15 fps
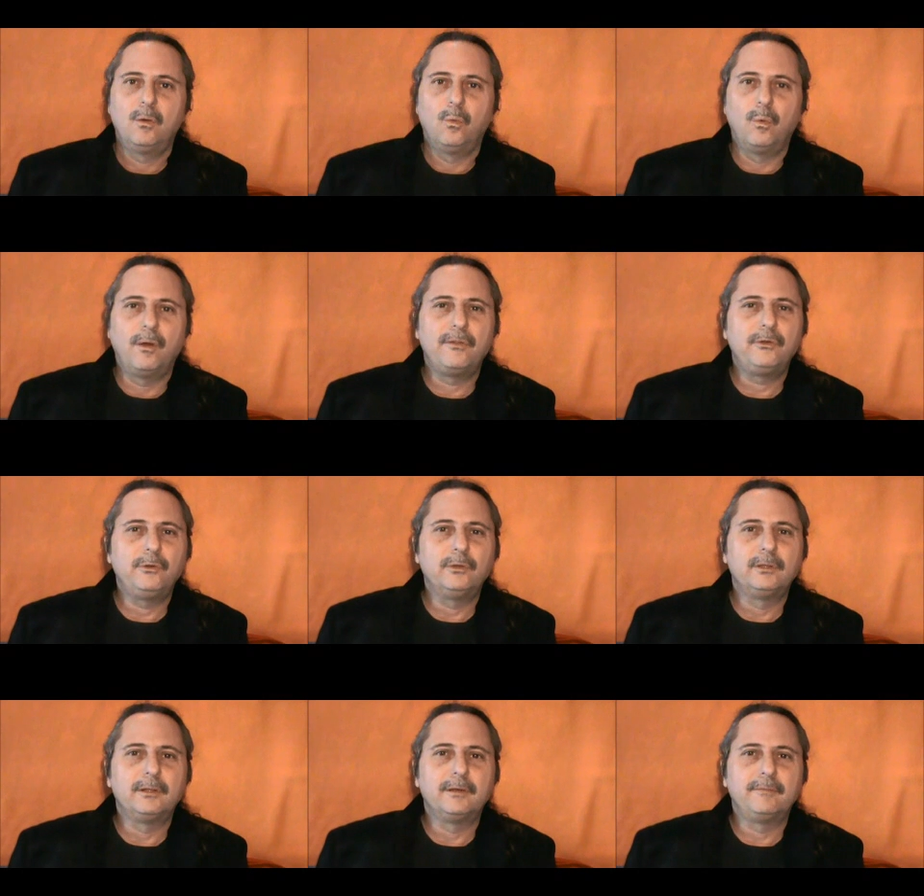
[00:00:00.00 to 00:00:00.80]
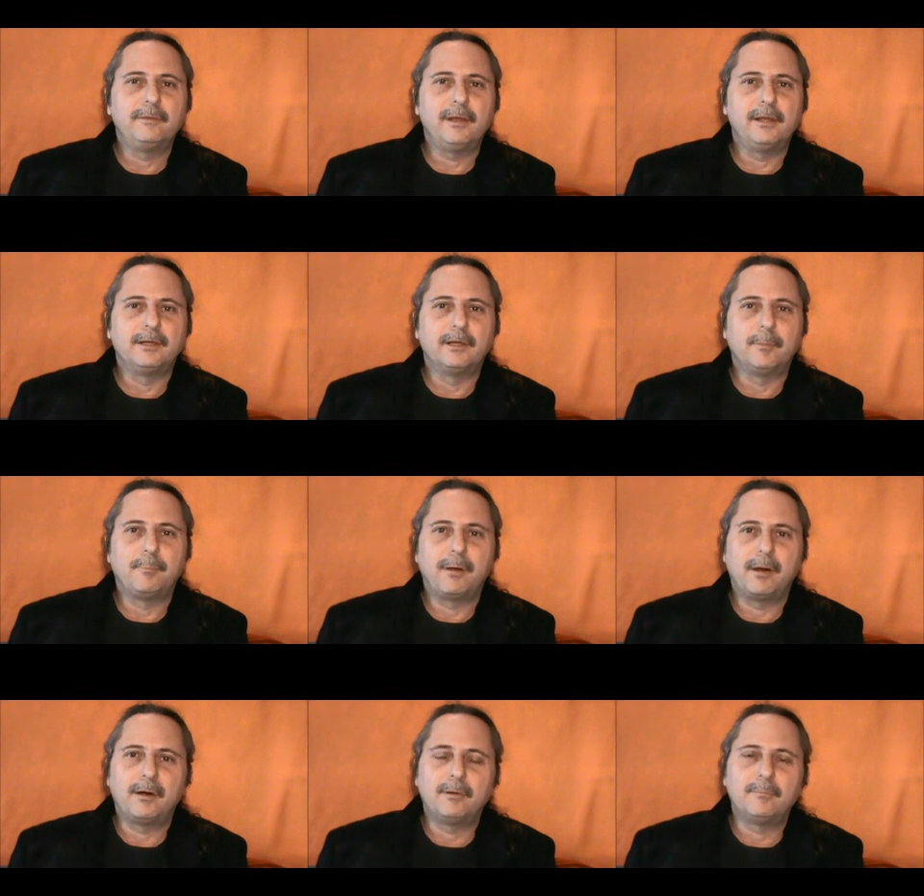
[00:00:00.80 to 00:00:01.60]
Whether you live in an
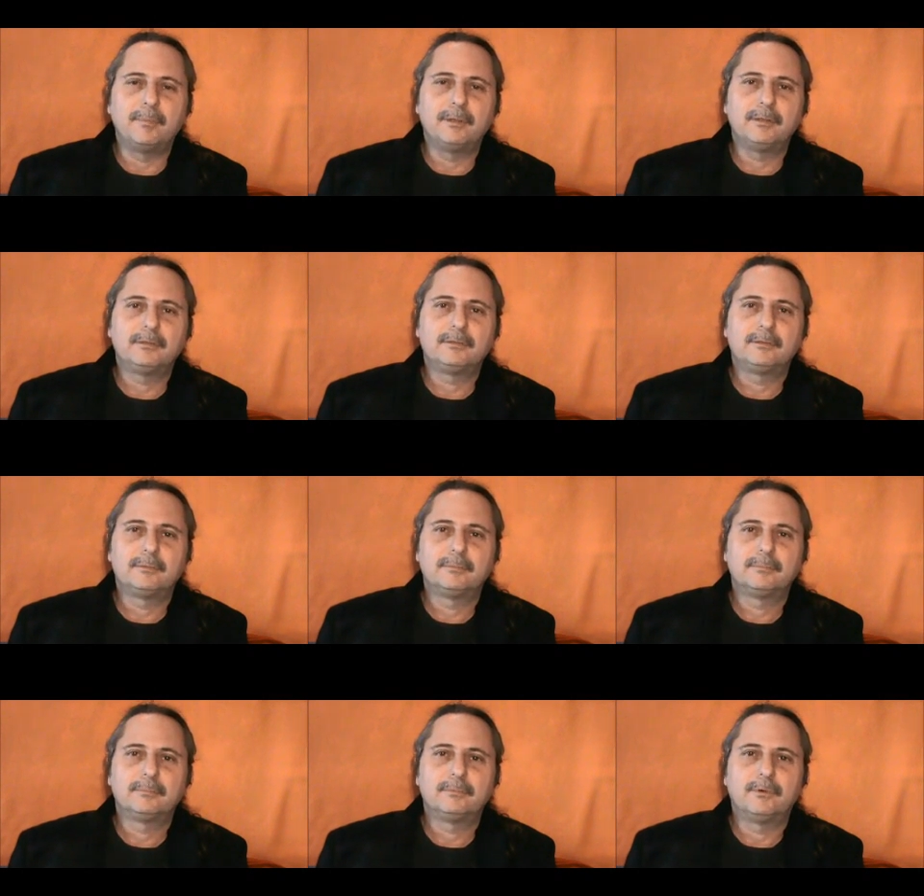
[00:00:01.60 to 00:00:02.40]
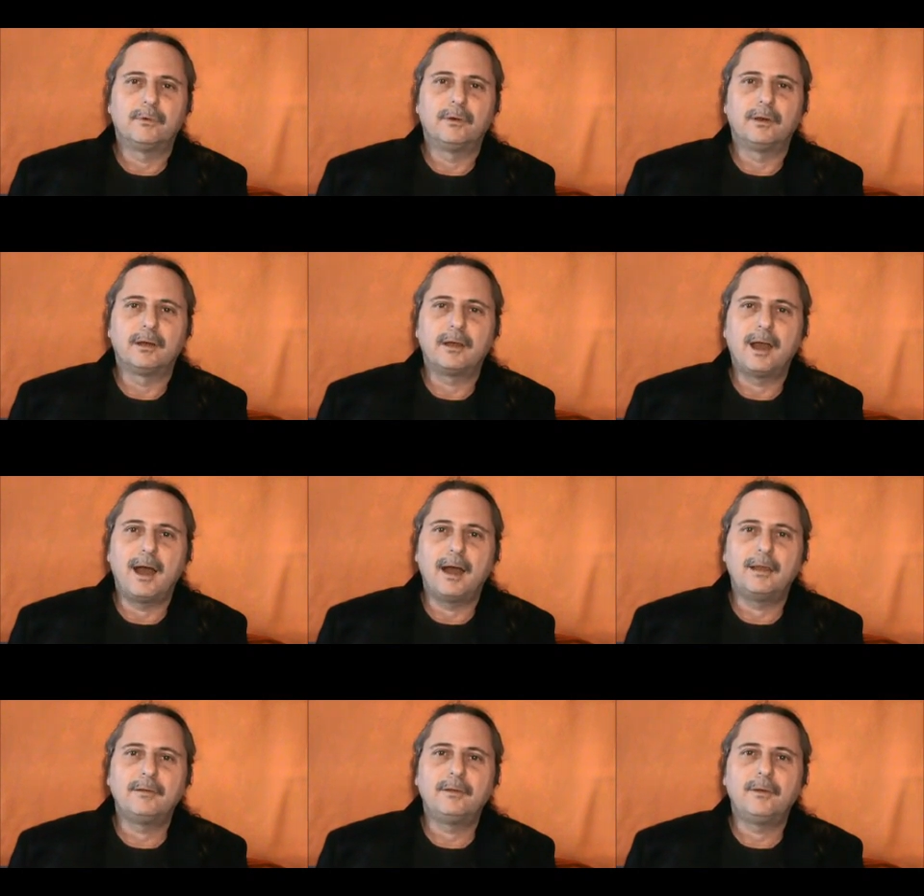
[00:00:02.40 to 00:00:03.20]
apartment or a
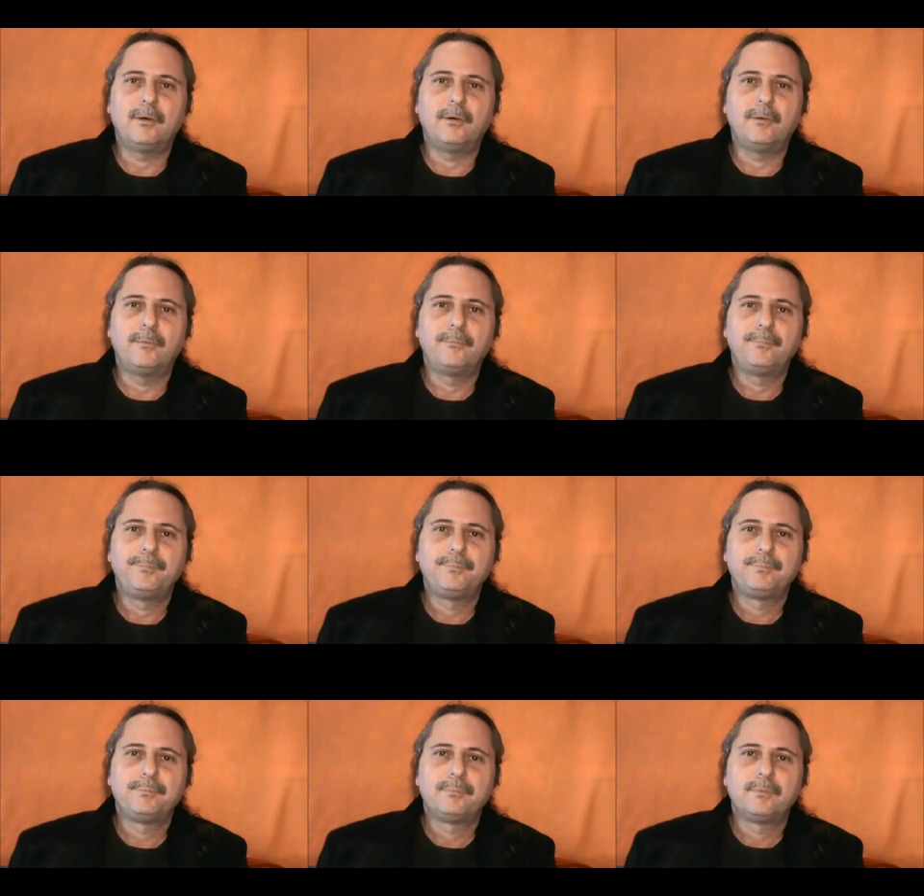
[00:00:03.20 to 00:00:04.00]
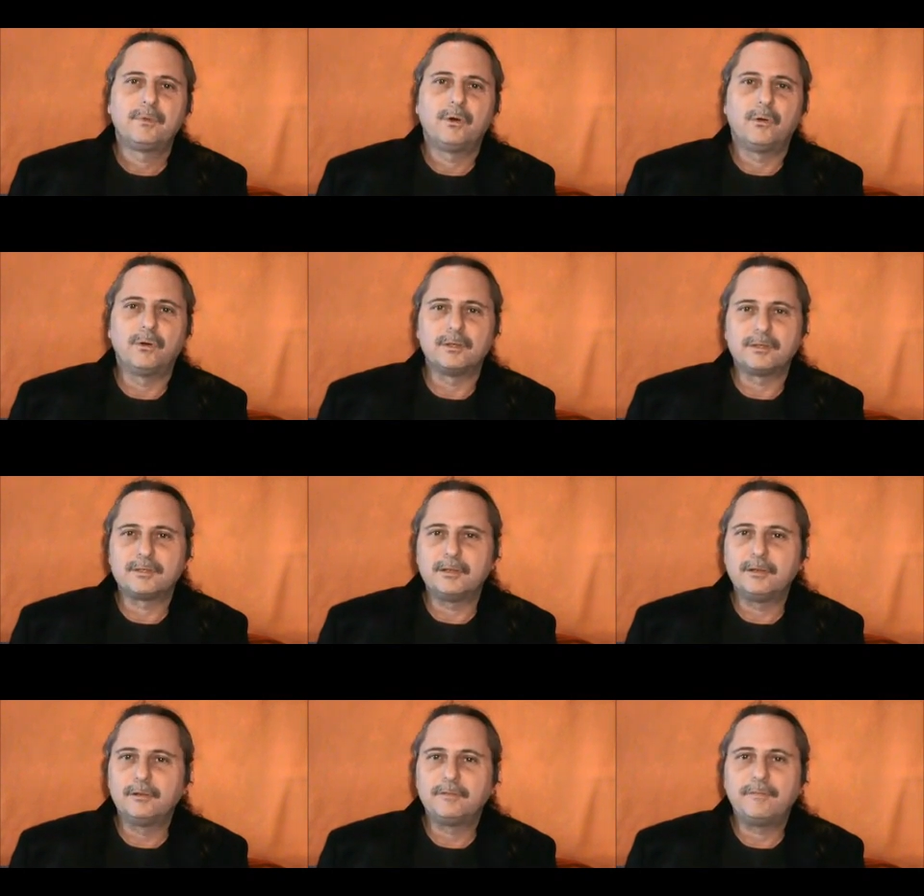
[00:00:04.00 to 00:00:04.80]
condo or a
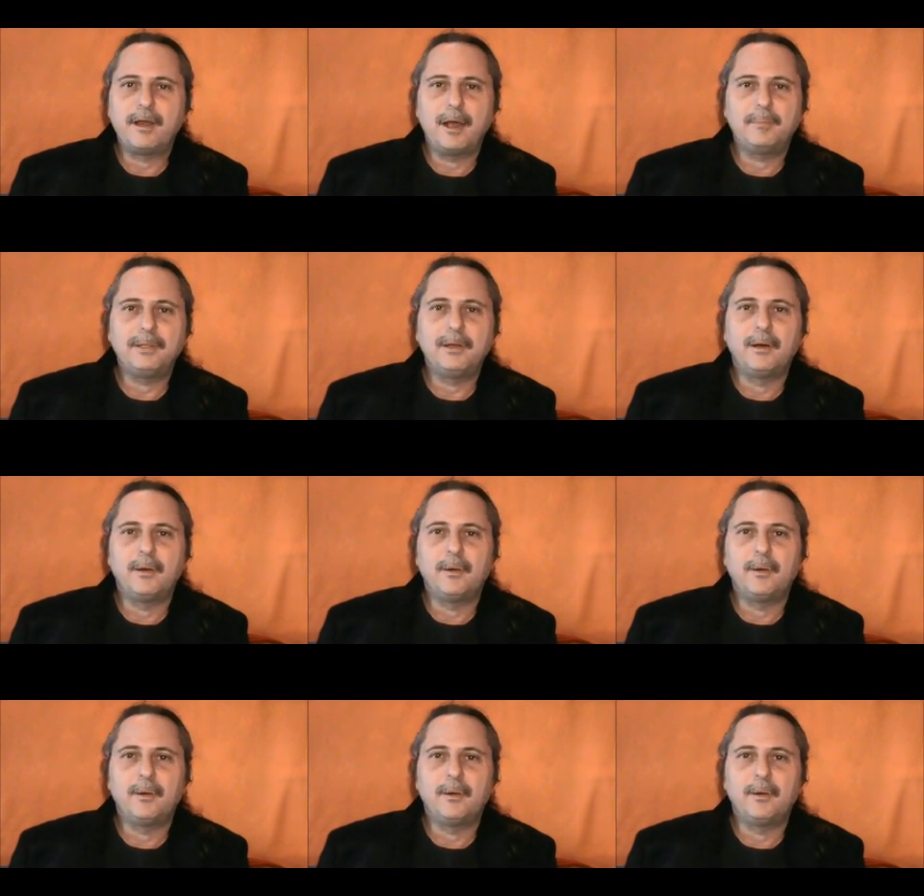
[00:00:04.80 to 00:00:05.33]
single family